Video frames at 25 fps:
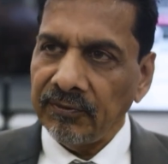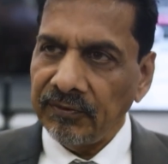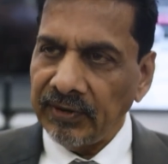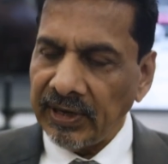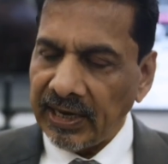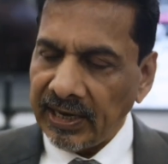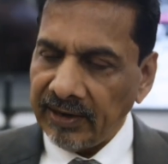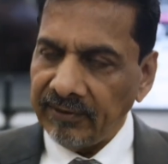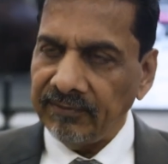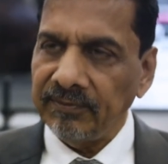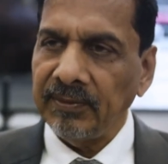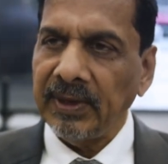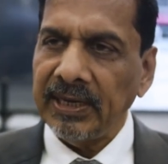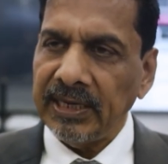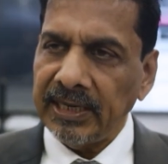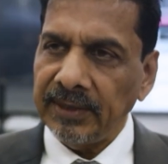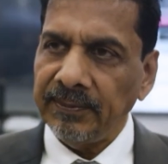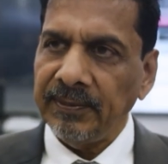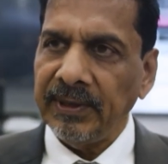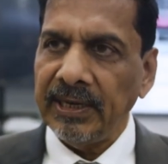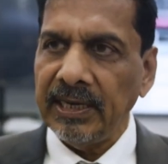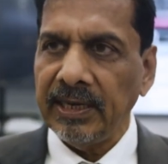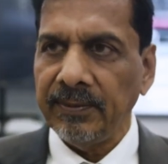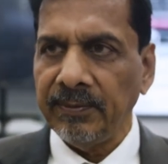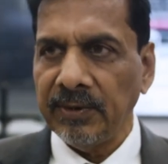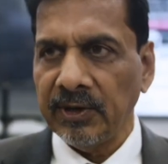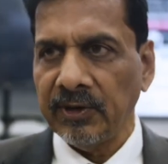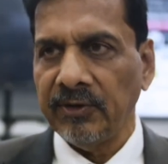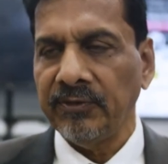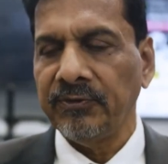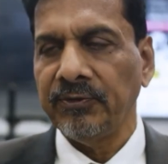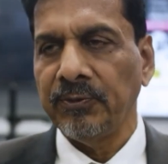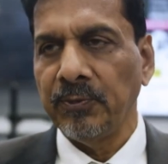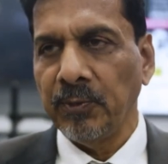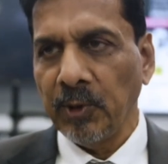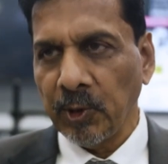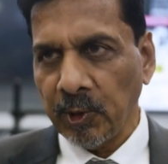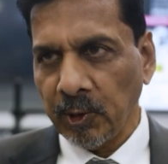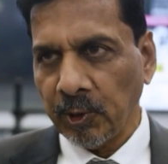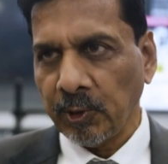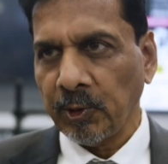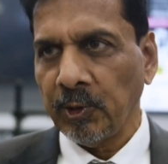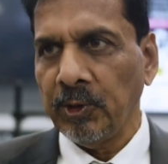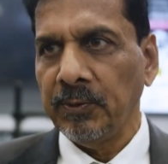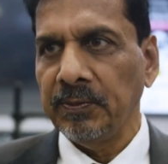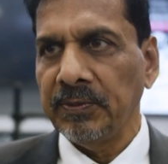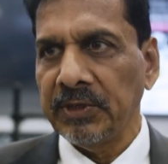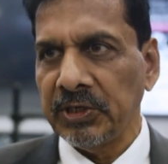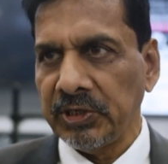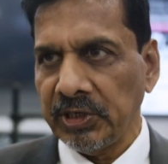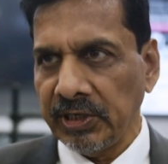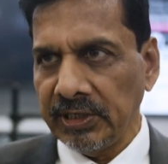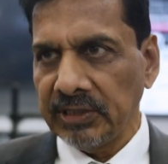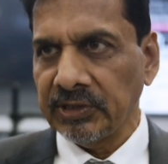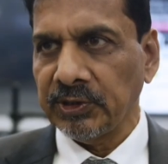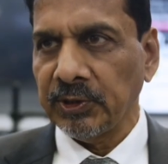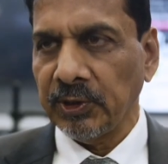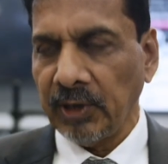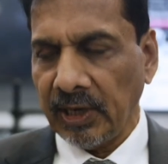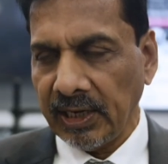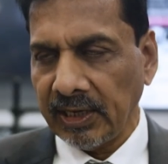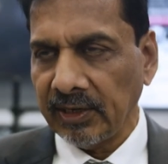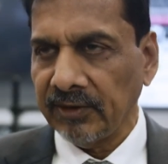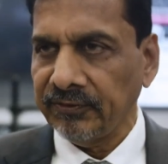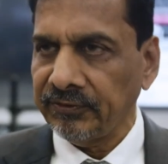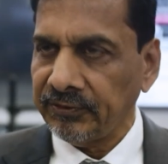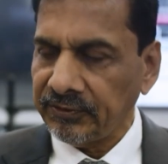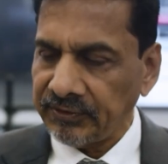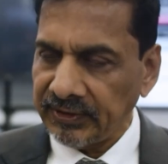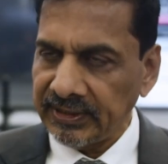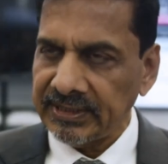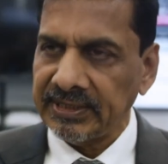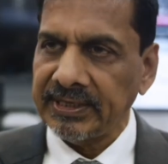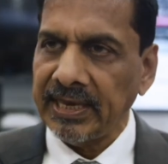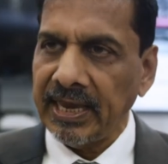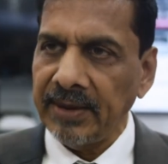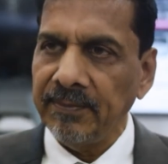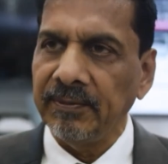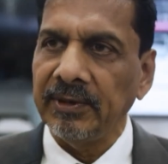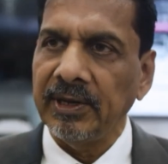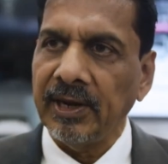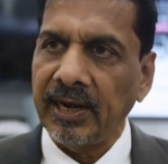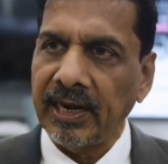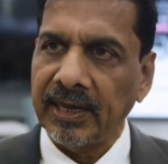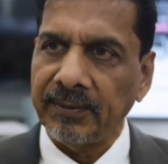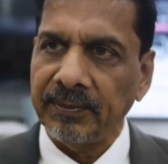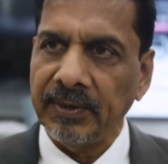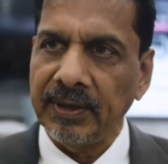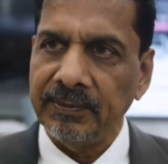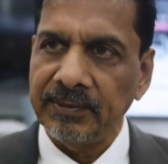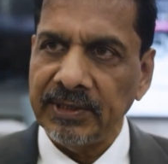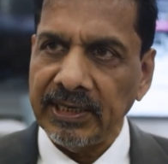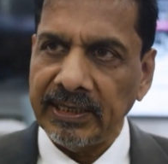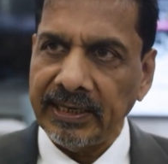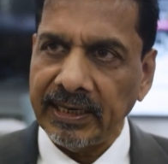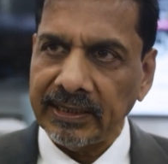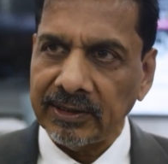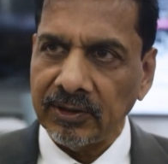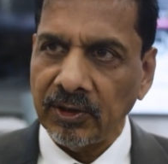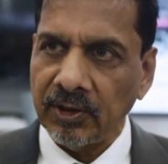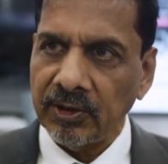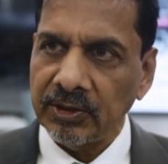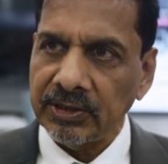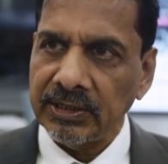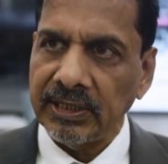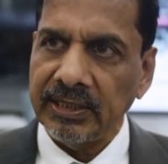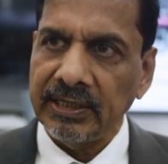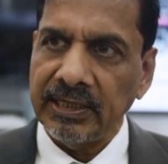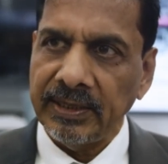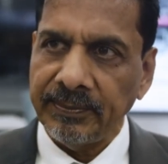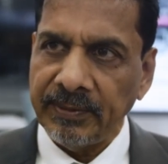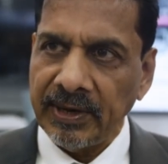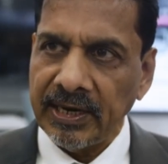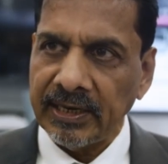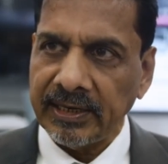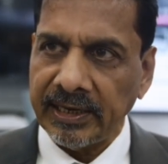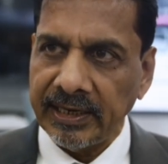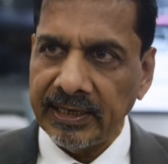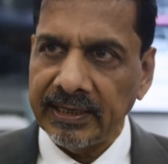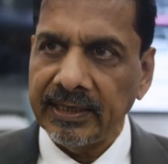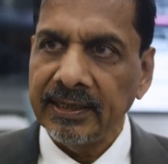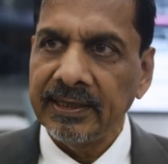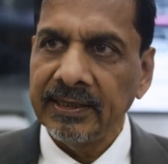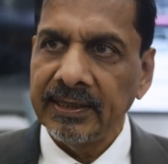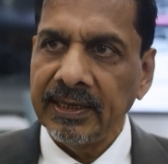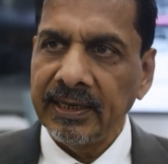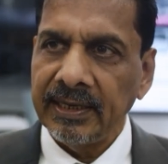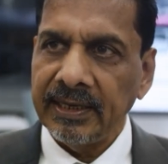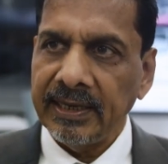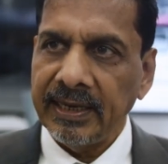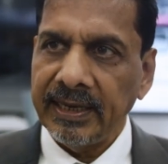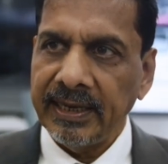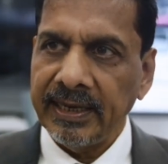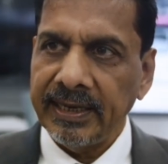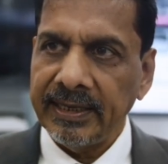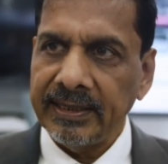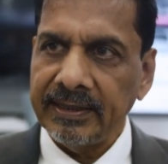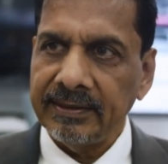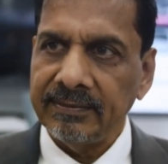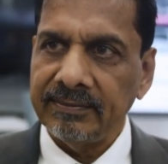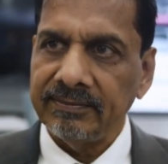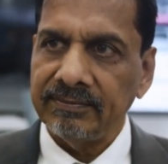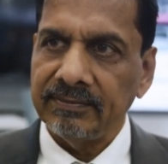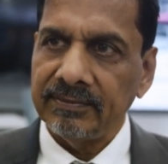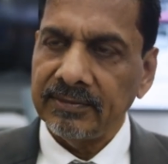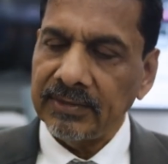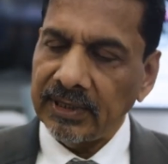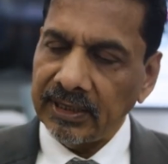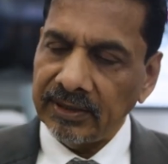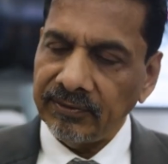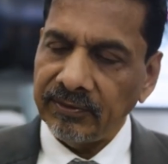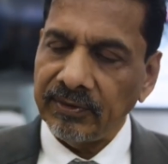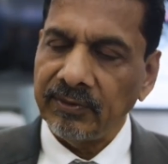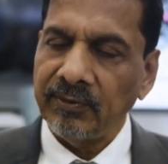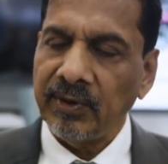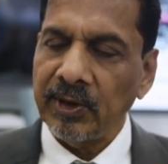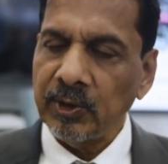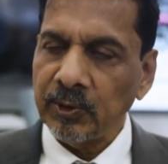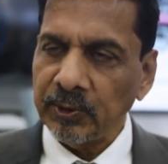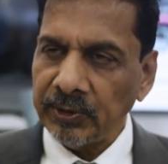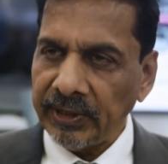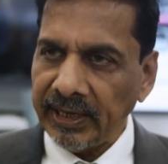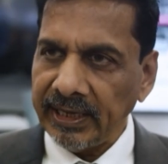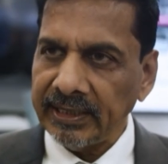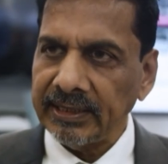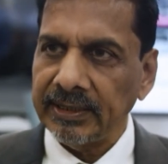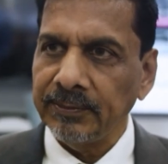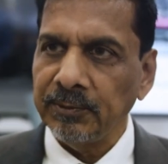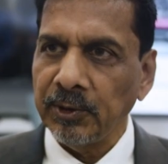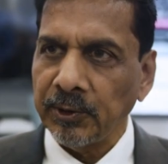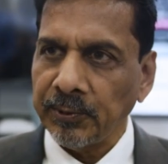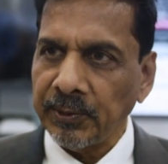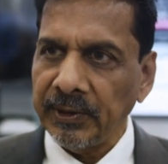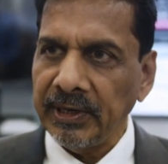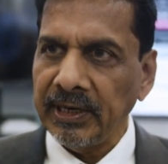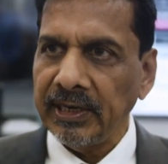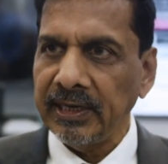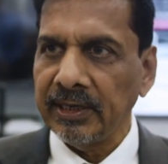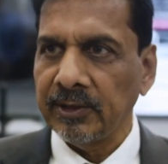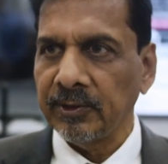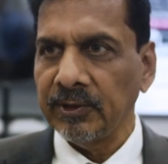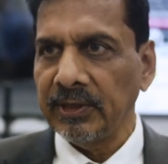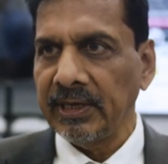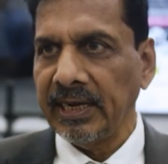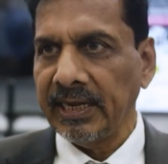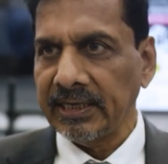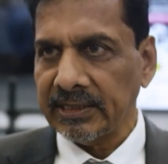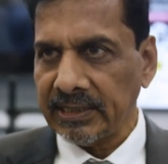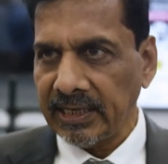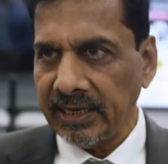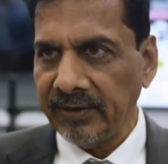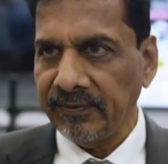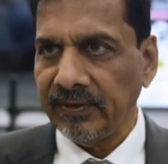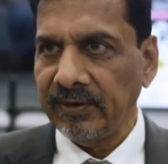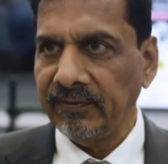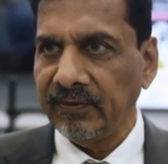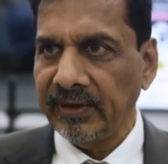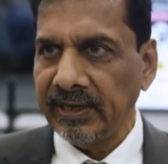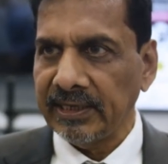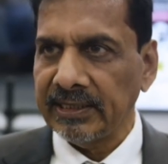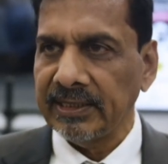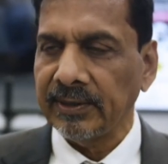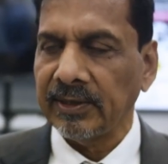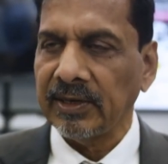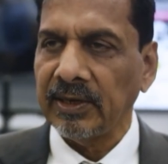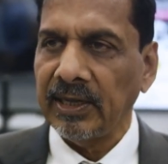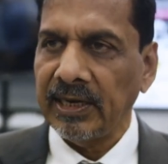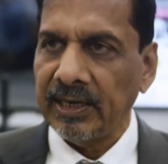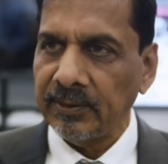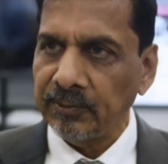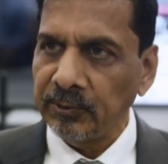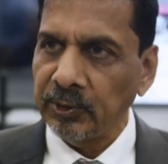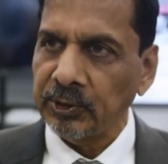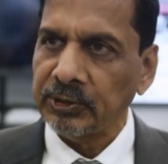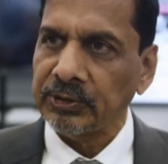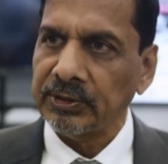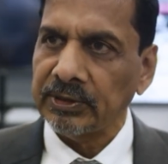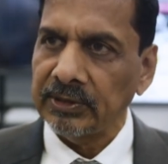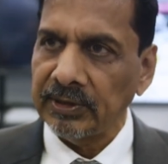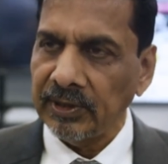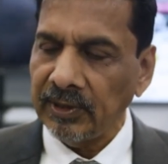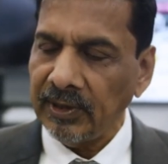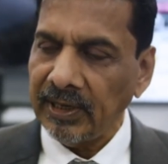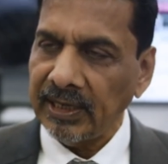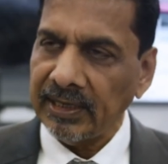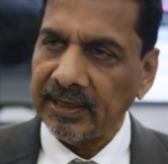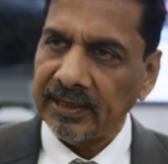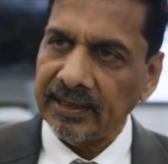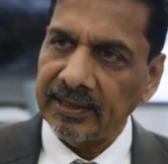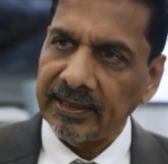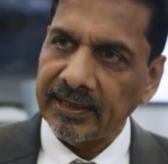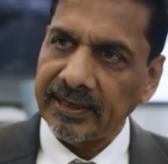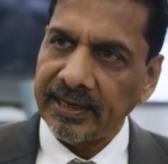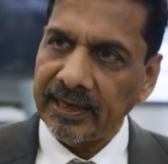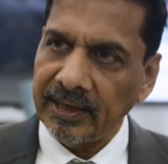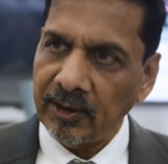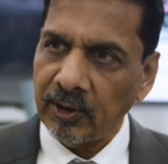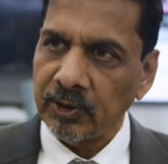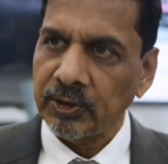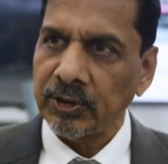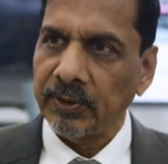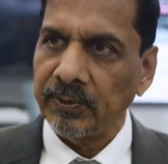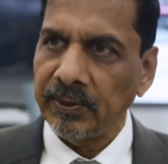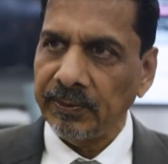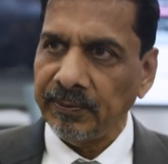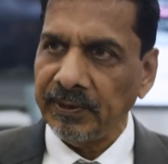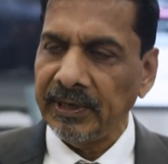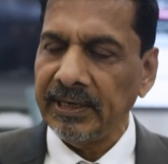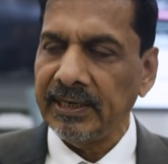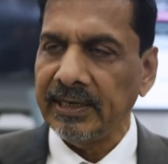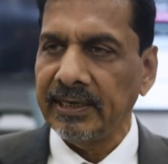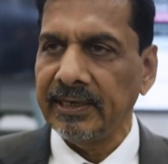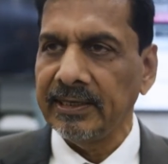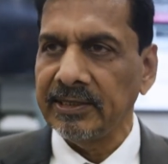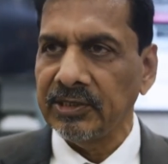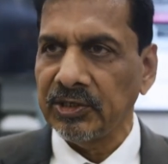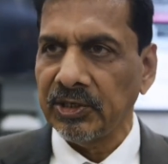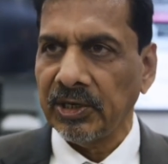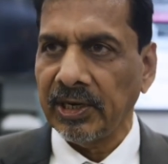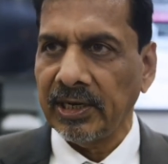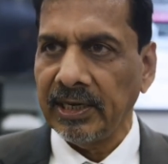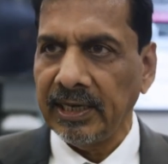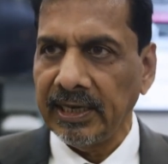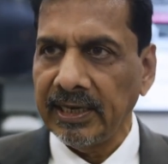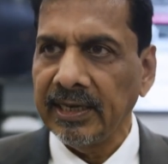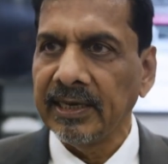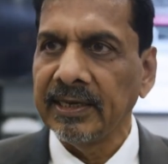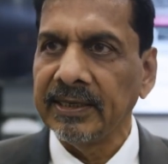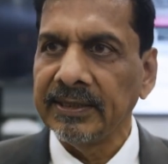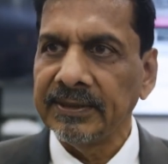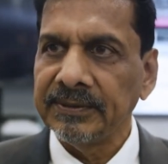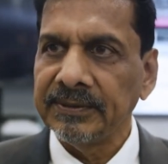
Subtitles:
We have multiple number of monochrome machines, of the same, memjet technology in the market, and we want to take the book printing to the next level where the color books, can also be printed digitally.